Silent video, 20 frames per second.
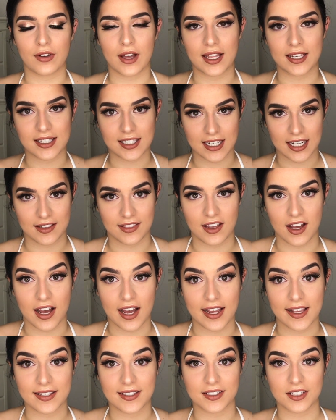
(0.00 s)
underneath the
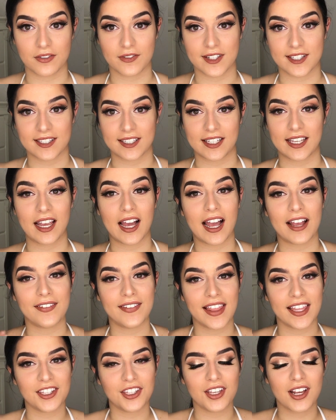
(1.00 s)
eyes because obviously I feel
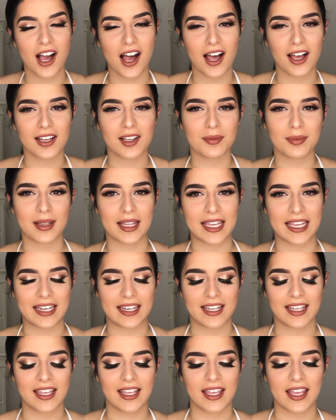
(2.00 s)
like you can't complete